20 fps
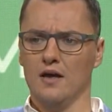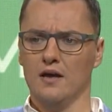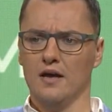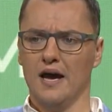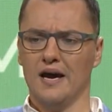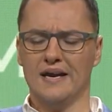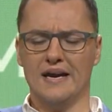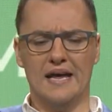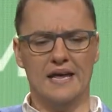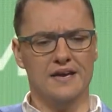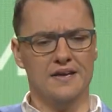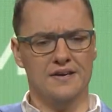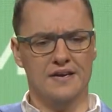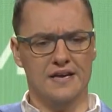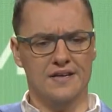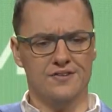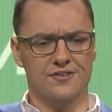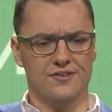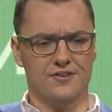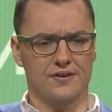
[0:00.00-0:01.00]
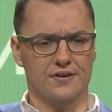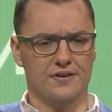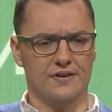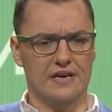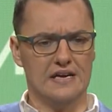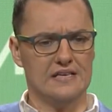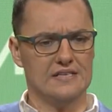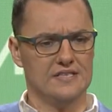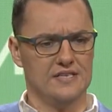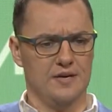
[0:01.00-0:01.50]
And in an instant,
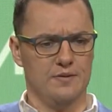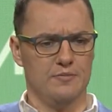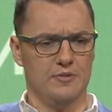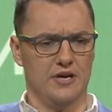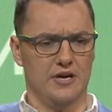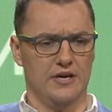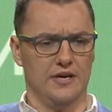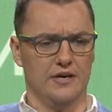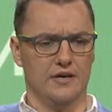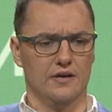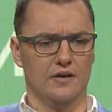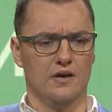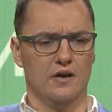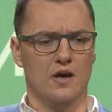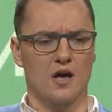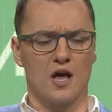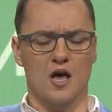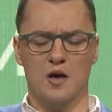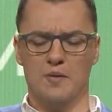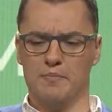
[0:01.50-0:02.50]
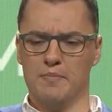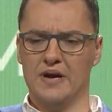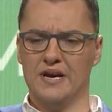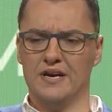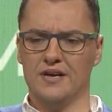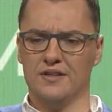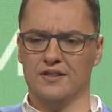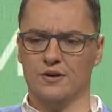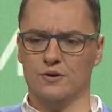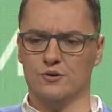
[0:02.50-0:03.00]
it seemed like many
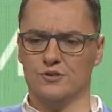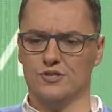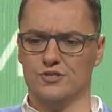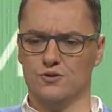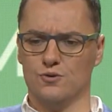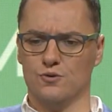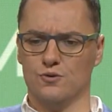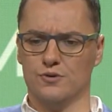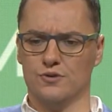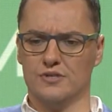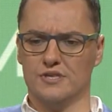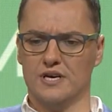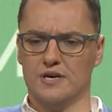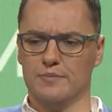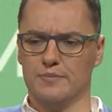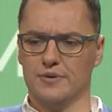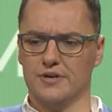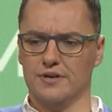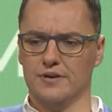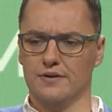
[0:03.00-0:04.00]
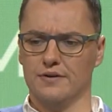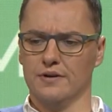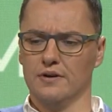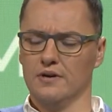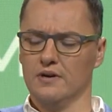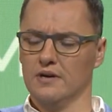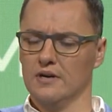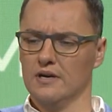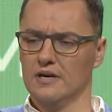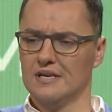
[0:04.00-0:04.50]
of those doors had been
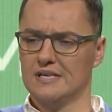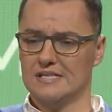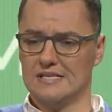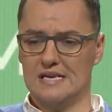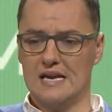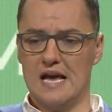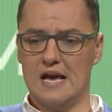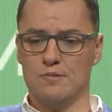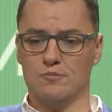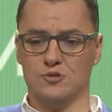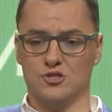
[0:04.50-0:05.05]
slammed